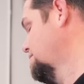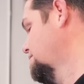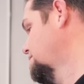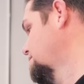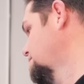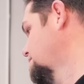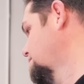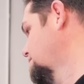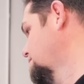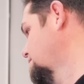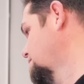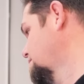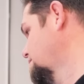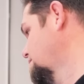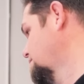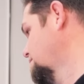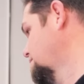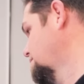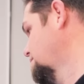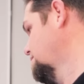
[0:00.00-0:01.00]

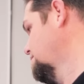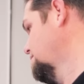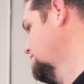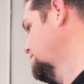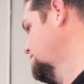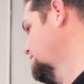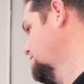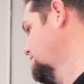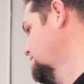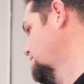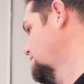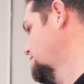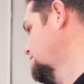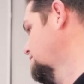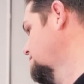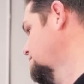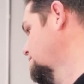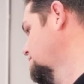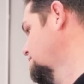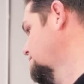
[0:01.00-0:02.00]

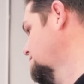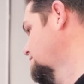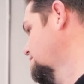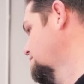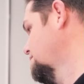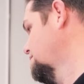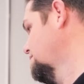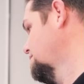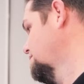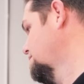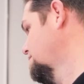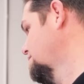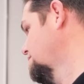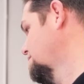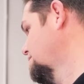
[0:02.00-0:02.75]
(not speaking)